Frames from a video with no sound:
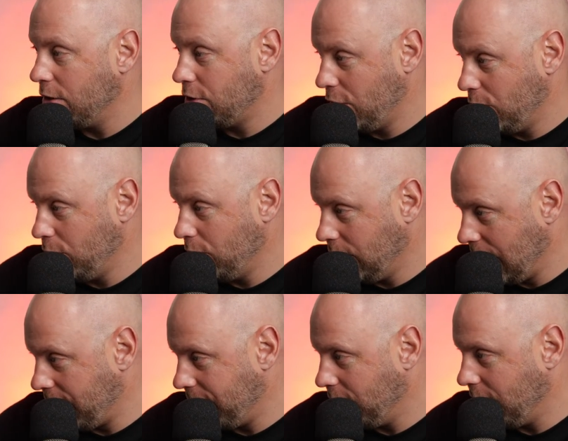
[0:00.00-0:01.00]
to
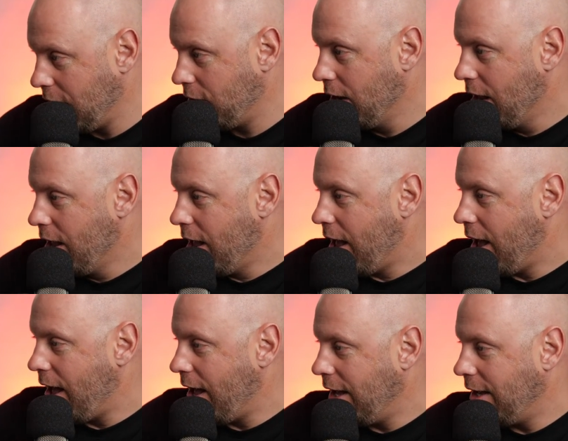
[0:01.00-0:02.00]
laugh out loud.
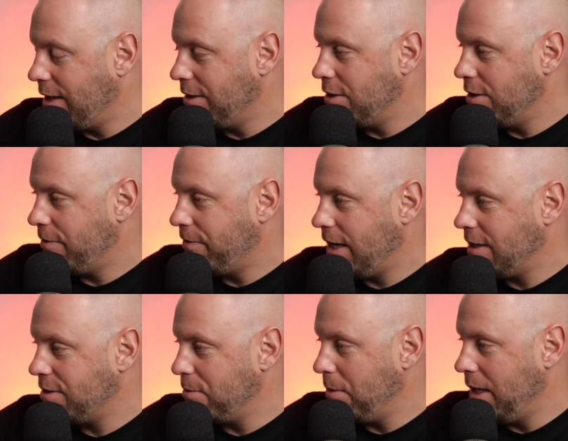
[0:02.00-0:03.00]

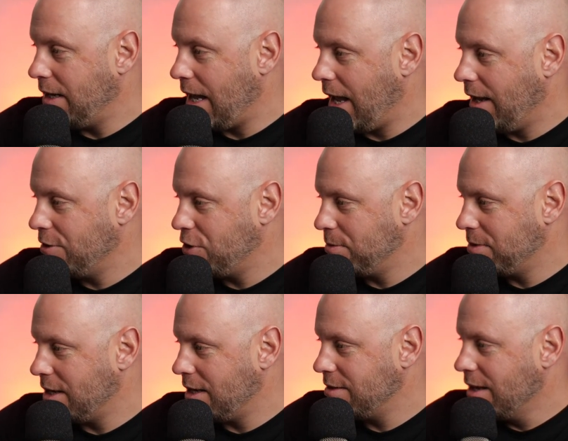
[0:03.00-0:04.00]
Face, meat, egg, Jim
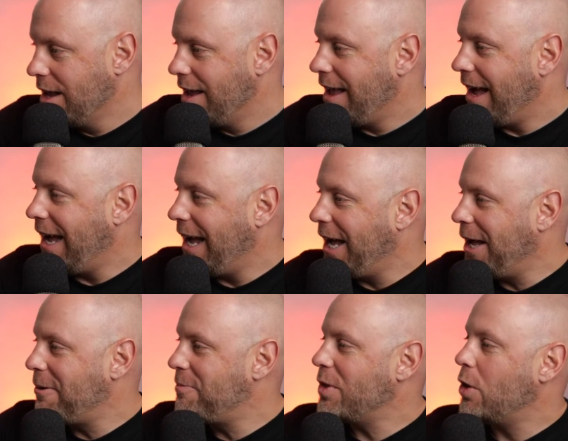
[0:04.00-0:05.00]
says.
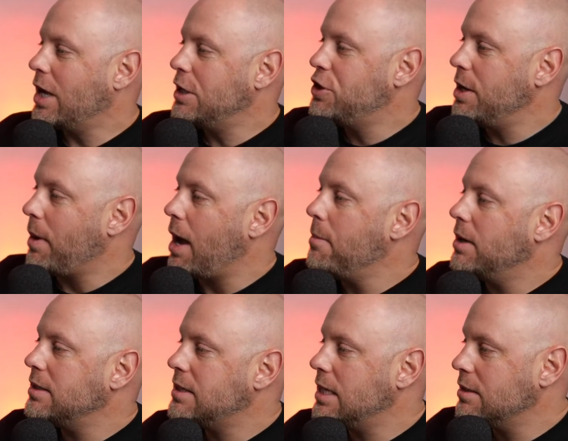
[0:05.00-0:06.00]
Okay, Jim, I
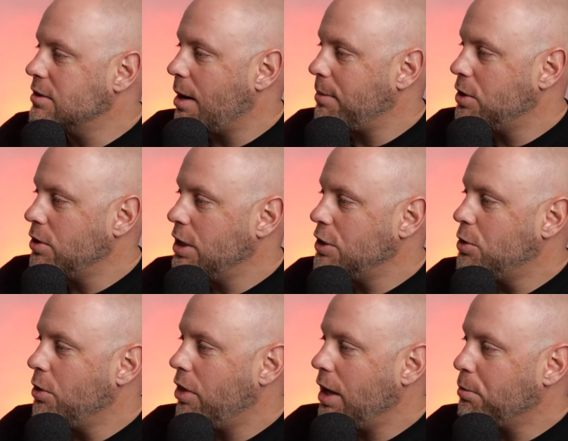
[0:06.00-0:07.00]
must take this opportunity to
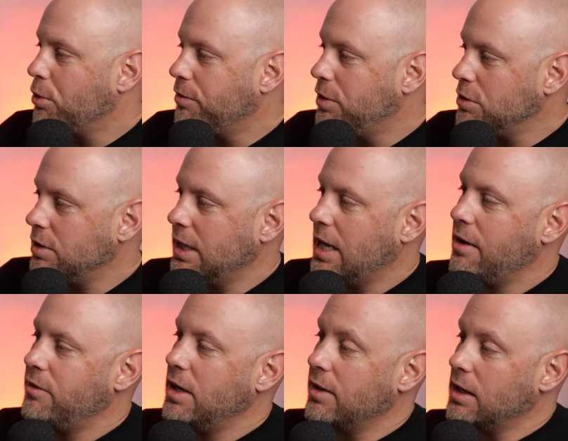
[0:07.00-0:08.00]
thank profusely
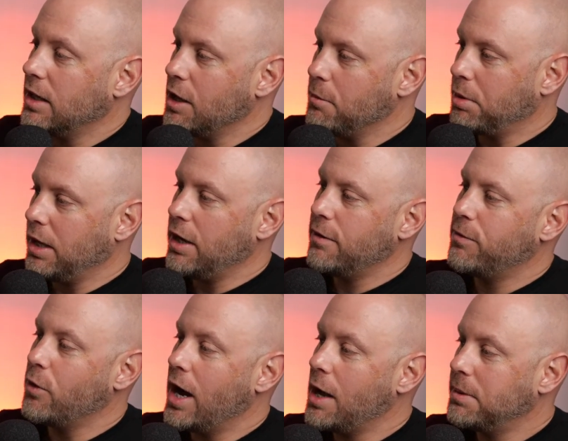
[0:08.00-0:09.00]
Kevin and the Klingon player
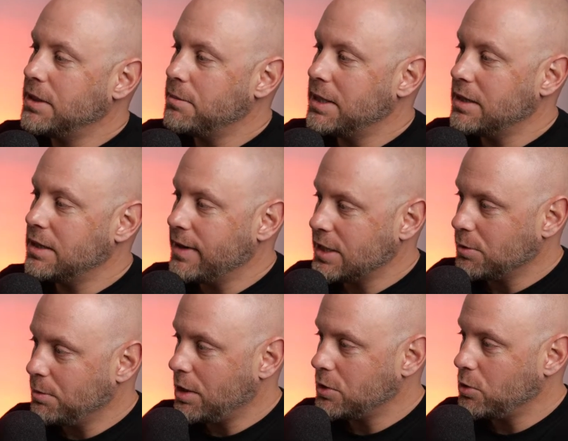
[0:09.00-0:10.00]
for helping to make the Vassal
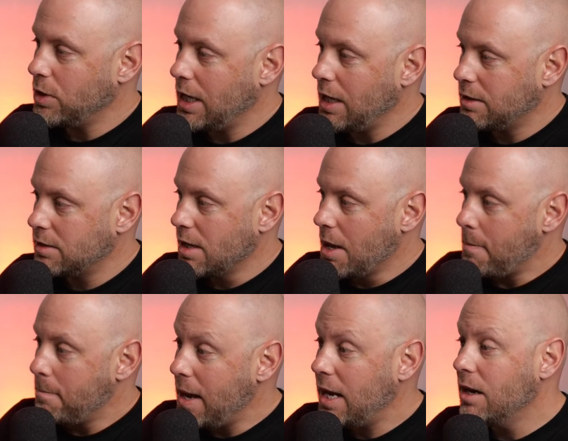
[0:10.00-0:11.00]
module. It
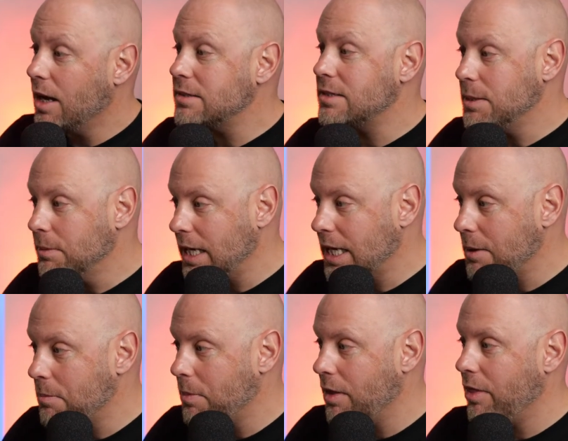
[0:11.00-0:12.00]
may not seem like
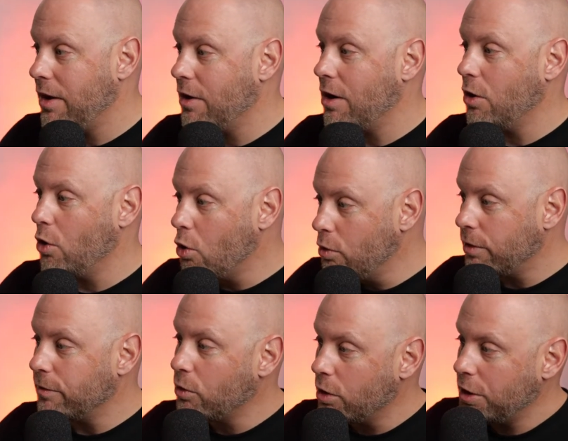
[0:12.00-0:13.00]
it, but there are over
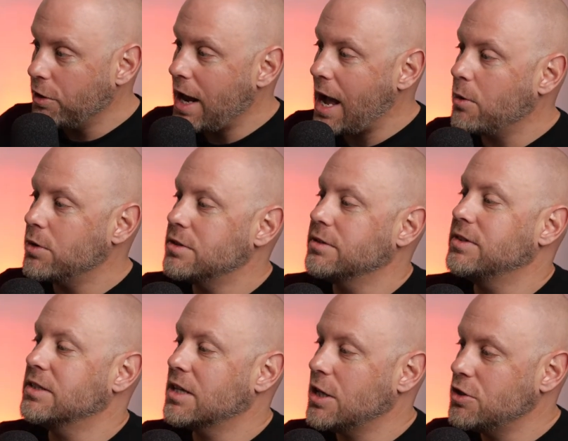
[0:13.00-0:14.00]
400 hours of
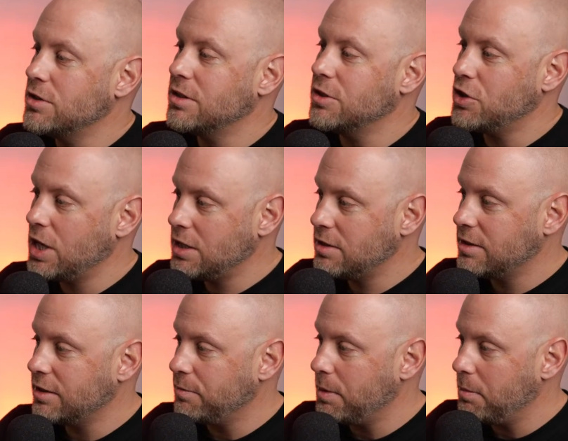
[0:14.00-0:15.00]
discussions and changes
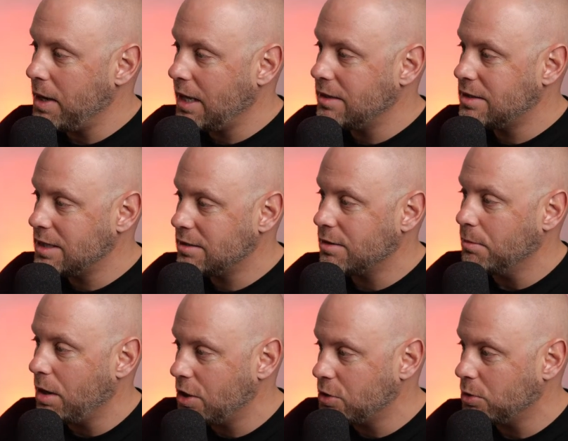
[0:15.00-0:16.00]
that have been made since the
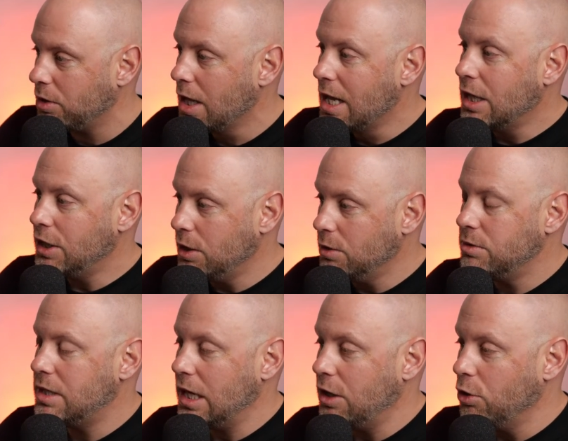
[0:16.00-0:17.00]
module
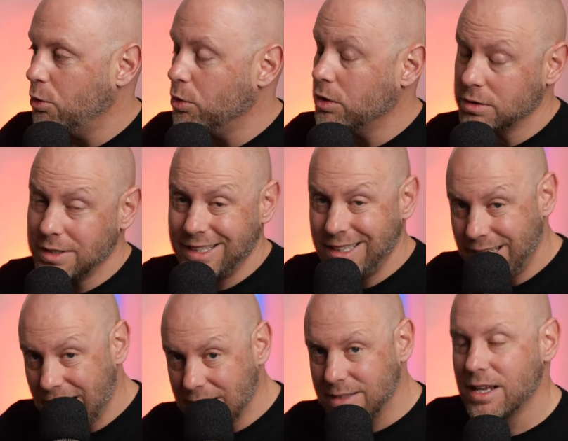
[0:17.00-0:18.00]
used in New Worlds.
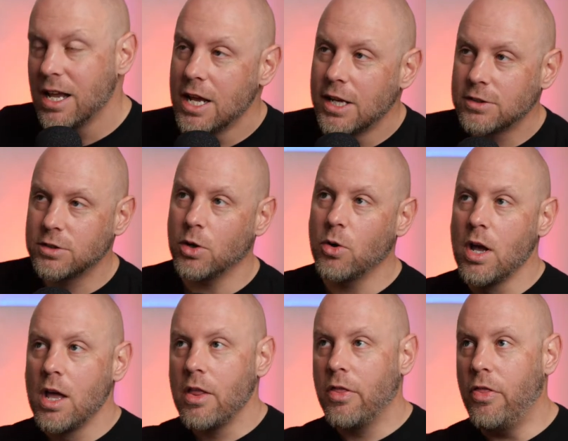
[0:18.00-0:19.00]
Yes. So
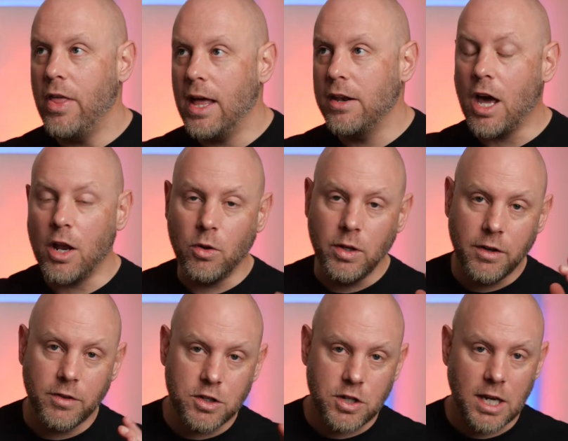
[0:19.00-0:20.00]
that not only
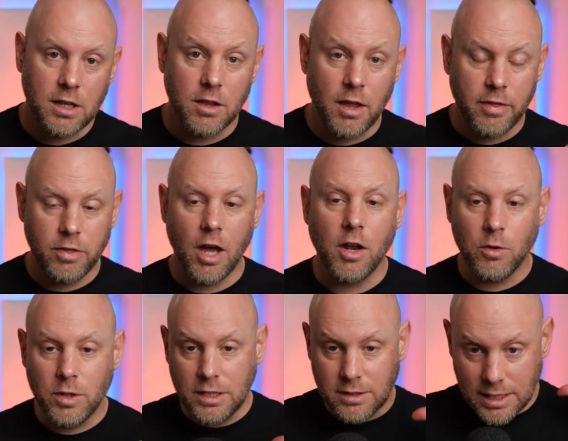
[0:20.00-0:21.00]

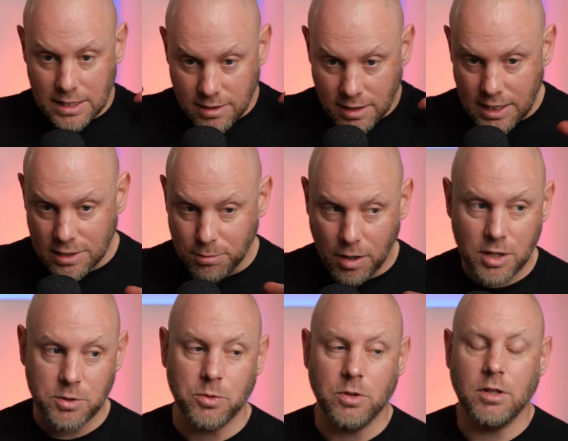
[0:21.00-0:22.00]
is this
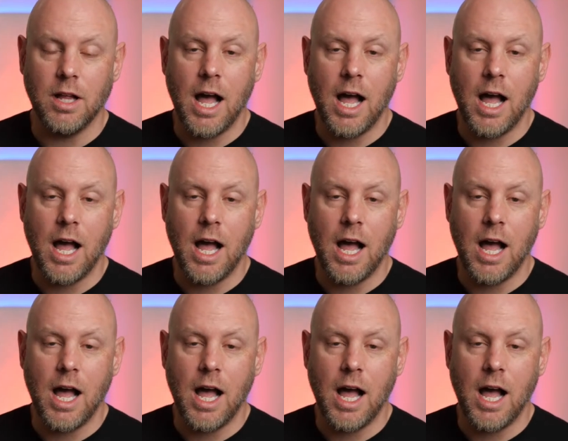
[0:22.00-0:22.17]
module